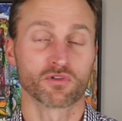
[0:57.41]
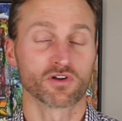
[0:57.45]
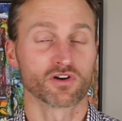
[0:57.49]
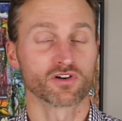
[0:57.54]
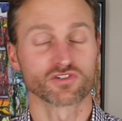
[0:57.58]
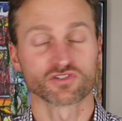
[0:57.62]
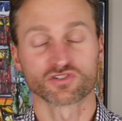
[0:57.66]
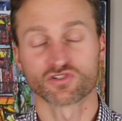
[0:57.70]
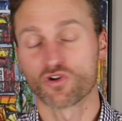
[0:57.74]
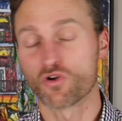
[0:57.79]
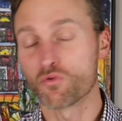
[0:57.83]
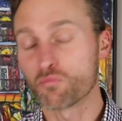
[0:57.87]
There
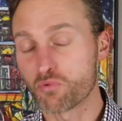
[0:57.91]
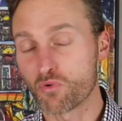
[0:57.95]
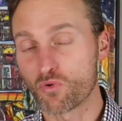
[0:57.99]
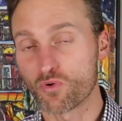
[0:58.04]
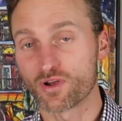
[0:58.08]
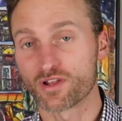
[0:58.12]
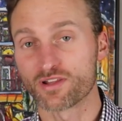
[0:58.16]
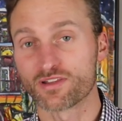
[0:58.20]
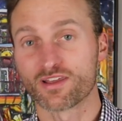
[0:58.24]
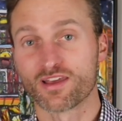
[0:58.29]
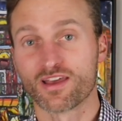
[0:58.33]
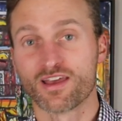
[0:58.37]
is no
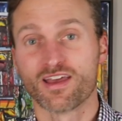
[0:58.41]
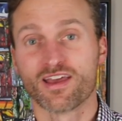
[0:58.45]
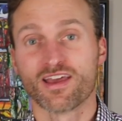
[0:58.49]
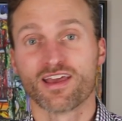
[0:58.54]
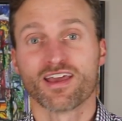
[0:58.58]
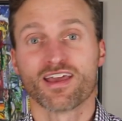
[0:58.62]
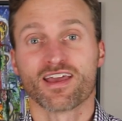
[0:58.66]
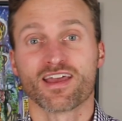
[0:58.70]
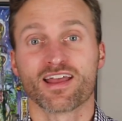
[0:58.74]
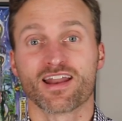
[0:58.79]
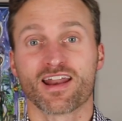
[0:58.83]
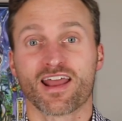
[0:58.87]
point
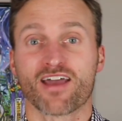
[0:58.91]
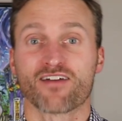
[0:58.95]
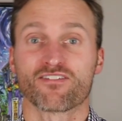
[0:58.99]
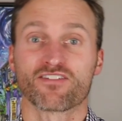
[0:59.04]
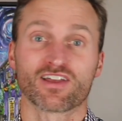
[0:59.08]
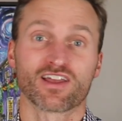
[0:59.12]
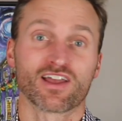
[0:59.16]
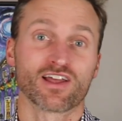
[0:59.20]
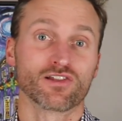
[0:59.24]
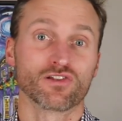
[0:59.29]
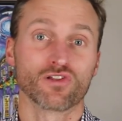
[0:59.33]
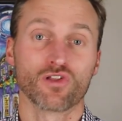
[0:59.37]
in
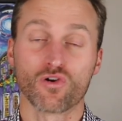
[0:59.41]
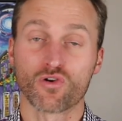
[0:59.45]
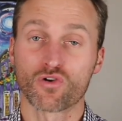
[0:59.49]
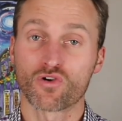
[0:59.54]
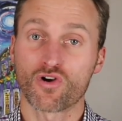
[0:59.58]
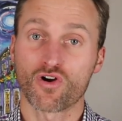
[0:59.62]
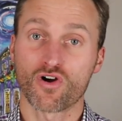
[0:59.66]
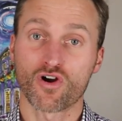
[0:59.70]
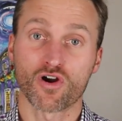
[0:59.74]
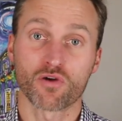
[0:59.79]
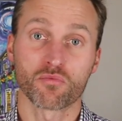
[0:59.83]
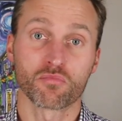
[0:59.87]
having a low
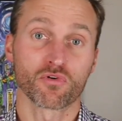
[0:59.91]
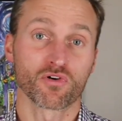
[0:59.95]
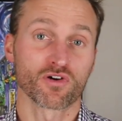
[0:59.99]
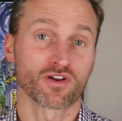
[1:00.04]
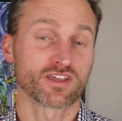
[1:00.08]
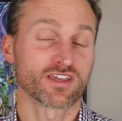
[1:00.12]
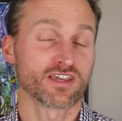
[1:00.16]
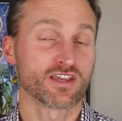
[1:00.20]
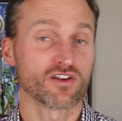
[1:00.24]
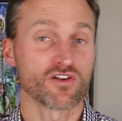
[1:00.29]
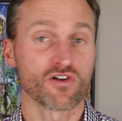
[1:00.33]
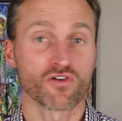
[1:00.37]
carb or a
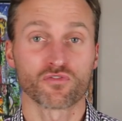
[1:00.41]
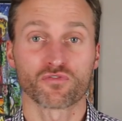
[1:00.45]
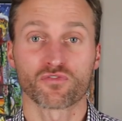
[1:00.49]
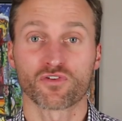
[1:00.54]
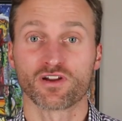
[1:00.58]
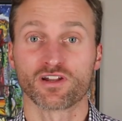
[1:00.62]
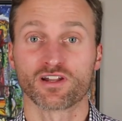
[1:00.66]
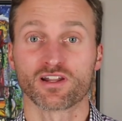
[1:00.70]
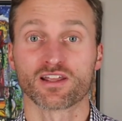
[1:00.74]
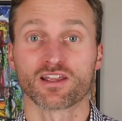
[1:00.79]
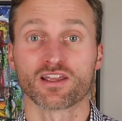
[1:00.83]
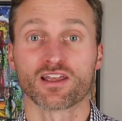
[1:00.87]
keto
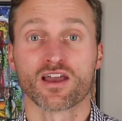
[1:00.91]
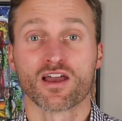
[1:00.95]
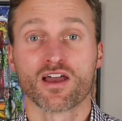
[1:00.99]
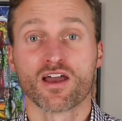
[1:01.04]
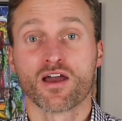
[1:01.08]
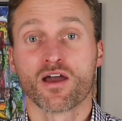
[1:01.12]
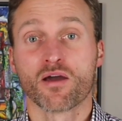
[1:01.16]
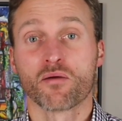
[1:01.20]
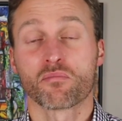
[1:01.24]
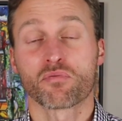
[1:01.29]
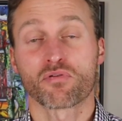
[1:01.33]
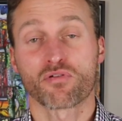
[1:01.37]
friendly
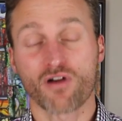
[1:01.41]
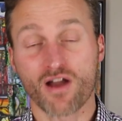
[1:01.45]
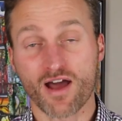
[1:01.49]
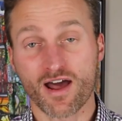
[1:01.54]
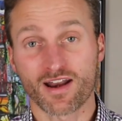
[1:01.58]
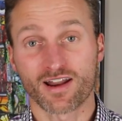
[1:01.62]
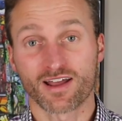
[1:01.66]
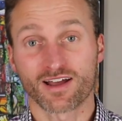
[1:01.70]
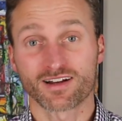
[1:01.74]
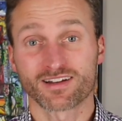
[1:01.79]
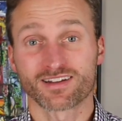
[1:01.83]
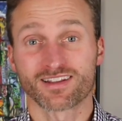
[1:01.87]

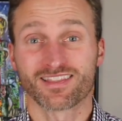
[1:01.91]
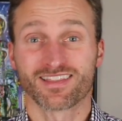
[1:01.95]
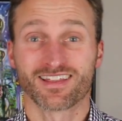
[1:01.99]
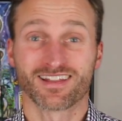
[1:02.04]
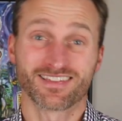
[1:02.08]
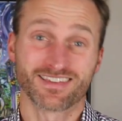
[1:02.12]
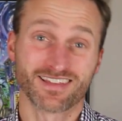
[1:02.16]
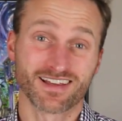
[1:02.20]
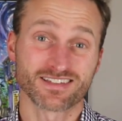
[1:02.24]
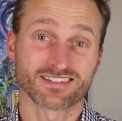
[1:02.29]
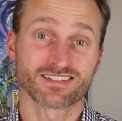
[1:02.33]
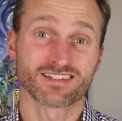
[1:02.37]
product
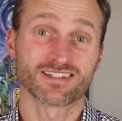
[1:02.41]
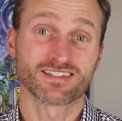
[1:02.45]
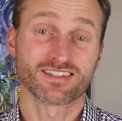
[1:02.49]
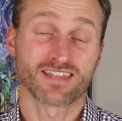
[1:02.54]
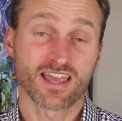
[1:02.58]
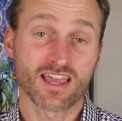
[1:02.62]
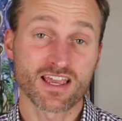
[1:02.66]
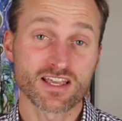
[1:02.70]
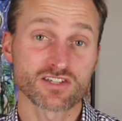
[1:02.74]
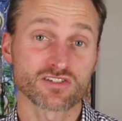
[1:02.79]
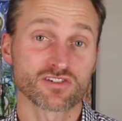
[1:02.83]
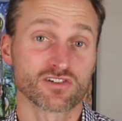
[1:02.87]
that doesn't
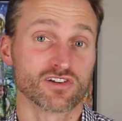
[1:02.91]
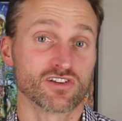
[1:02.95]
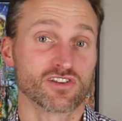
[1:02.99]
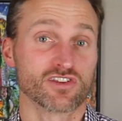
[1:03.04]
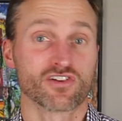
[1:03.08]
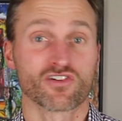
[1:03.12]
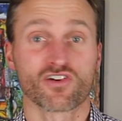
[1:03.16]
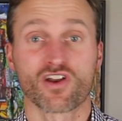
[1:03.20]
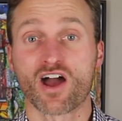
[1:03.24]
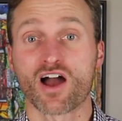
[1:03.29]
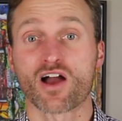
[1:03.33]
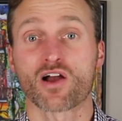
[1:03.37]
taste good and
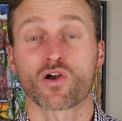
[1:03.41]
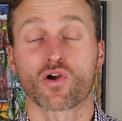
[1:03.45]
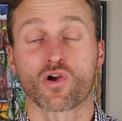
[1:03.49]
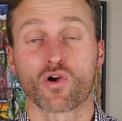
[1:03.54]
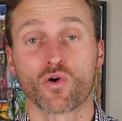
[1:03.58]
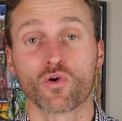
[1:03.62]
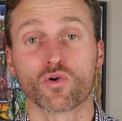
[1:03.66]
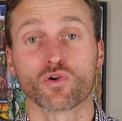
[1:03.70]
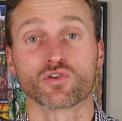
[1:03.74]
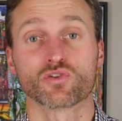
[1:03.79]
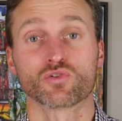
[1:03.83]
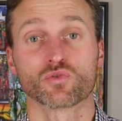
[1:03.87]
you're not going